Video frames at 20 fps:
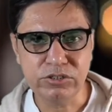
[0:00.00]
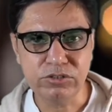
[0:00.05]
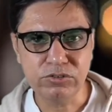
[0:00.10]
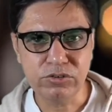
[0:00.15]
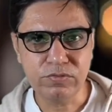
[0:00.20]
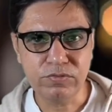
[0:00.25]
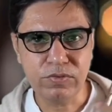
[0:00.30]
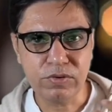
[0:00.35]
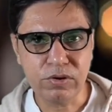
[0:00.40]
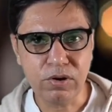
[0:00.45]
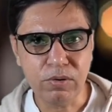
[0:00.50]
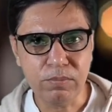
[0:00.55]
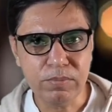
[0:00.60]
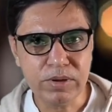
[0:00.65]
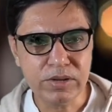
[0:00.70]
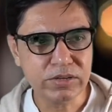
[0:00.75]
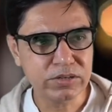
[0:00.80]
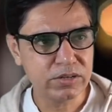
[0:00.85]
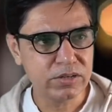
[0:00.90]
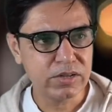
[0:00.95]
So if a
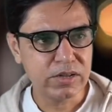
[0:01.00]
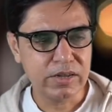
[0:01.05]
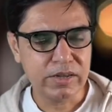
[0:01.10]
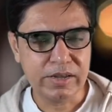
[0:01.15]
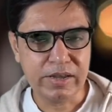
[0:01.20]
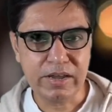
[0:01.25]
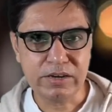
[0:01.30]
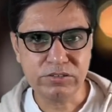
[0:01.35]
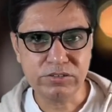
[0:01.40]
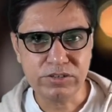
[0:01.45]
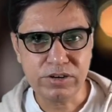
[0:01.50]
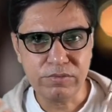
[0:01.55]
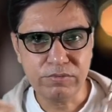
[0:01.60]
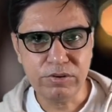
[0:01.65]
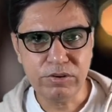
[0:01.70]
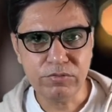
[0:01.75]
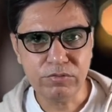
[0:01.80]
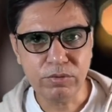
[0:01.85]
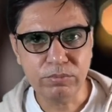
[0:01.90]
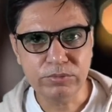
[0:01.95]
government gets revenue
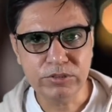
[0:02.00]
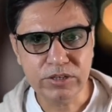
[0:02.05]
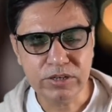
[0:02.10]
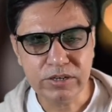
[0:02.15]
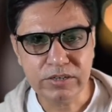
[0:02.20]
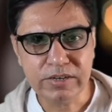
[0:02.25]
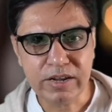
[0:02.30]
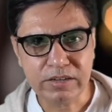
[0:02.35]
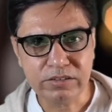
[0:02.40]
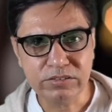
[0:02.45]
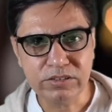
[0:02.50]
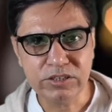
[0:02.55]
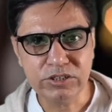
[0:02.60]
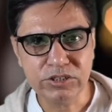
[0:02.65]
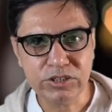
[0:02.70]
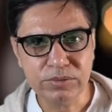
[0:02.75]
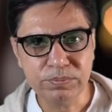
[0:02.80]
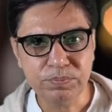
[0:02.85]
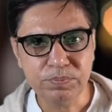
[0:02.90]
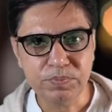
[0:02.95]
from general
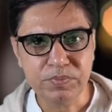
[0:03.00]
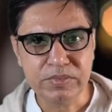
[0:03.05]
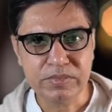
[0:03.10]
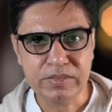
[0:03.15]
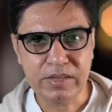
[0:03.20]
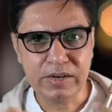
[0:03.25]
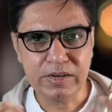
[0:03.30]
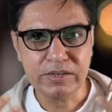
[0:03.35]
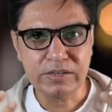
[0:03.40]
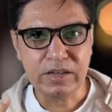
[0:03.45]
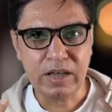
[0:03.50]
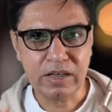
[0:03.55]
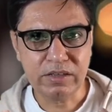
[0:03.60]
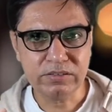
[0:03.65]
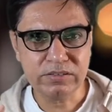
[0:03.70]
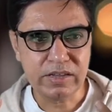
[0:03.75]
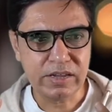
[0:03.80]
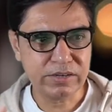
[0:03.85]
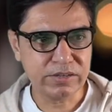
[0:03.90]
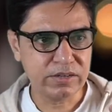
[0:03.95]
taxation, then it has
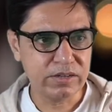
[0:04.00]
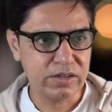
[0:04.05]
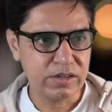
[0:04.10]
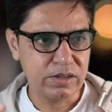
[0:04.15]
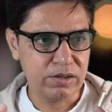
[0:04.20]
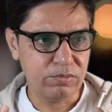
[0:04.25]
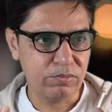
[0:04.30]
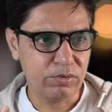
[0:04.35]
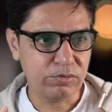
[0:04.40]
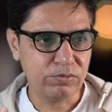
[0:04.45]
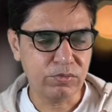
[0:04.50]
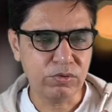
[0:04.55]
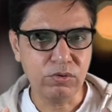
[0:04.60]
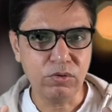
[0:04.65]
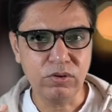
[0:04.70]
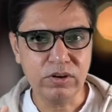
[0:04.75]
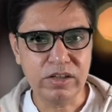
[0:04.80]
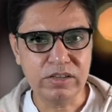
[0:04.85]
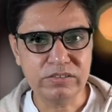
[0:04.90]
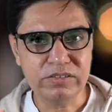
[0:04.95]
that what we
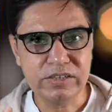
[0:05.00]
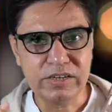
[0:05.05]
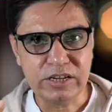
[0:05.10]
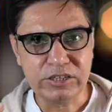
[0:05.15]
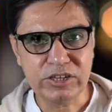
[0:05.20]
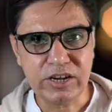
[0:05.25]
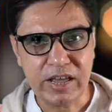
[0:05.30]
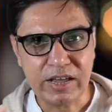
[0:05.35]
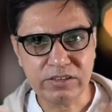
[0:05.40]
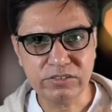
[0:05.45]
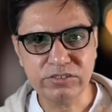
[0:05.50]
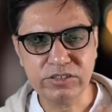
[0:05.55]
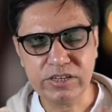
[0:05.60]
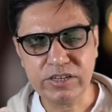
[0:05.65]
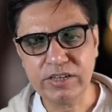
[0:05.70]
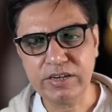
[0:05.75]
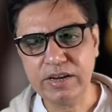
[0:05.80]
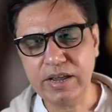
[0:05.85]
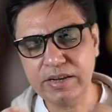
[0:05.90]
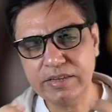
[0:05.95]
call as the national
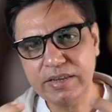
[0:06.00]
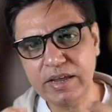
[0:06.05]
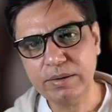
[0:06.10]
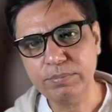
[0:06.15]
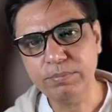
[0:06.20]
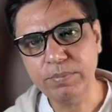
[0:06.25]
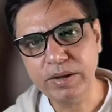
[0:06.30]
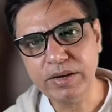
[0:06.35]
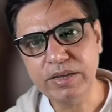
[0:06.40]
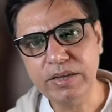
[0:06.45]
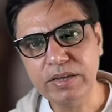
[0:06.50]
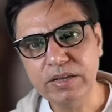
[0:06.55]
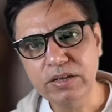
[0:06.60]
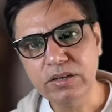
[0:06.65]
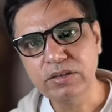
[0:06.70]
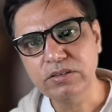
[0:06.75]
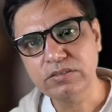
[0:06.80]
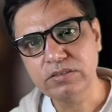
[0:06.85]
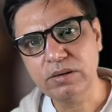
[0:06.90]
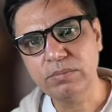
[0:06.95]
exchequer, and that money
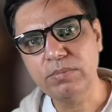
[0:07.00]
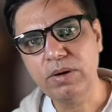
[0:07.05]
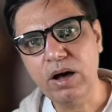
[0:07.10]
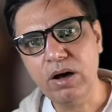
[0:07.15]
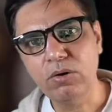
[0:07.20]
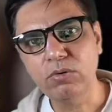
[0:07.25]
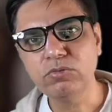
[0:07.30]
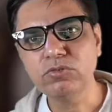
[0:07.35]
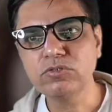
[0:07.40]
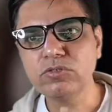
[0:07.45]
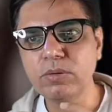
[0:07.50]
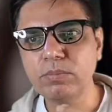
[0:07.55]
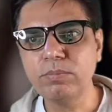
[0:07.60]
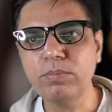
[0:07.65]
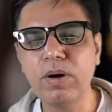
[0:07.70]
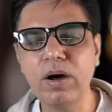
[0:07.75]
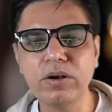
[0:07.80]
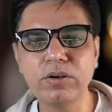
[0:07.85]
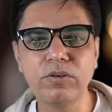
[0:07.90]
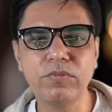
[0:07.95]
somehow, some
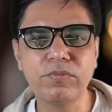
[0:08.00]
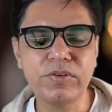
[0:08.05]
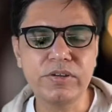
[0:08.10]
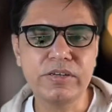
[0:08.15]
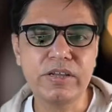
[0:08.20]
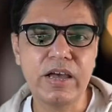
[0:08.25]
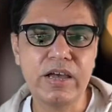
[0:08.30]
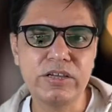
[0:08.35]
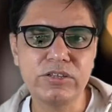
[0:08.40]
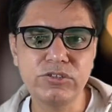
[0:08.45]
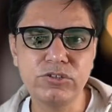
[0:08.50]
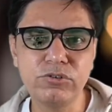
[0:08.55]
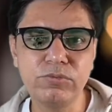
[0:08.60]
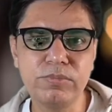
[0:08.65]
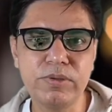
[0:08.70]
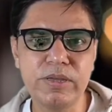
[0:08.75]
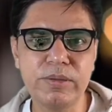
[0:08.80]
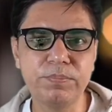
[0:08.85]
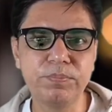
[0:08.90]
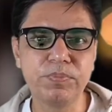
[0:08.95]
part of it has to
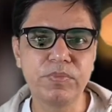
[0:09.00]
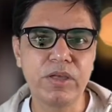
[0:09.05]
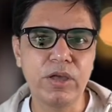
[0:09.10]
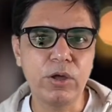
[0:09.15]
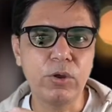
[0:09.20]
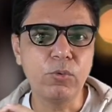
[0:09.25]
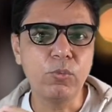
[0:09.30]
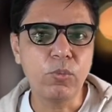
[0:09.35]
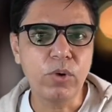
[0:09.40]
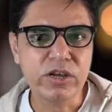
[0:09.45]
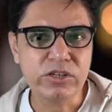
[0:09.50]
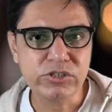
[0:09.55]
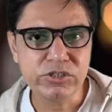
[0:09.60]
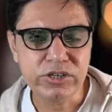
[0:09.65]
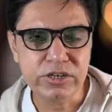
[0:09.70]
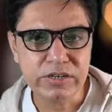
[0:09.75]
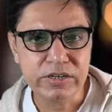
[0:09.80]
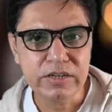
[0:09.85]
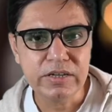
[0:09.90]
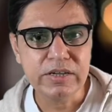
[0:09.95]
be
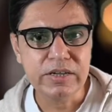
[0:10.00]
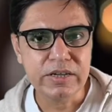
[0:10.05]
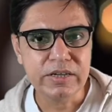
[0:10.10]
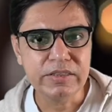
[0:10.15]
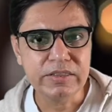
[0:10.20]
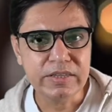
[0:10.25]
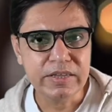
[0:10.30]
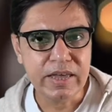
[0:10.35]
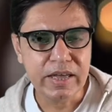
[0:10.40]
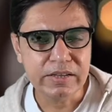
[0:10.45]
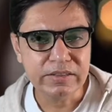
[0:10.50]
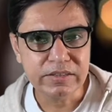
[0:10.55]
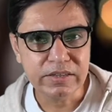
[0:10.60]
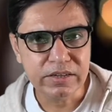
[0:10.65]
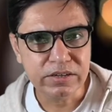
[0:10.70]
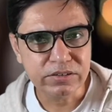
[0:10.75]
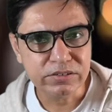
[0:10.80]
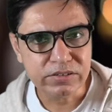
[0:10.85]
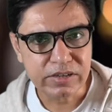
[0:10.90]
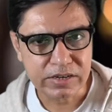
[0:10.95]
invested in the healthcare
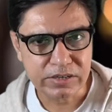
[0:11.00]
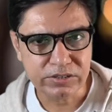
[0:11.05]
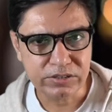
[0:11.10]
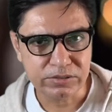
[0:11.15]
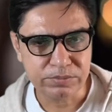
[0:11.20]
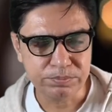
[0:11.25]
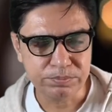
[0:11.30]
sector.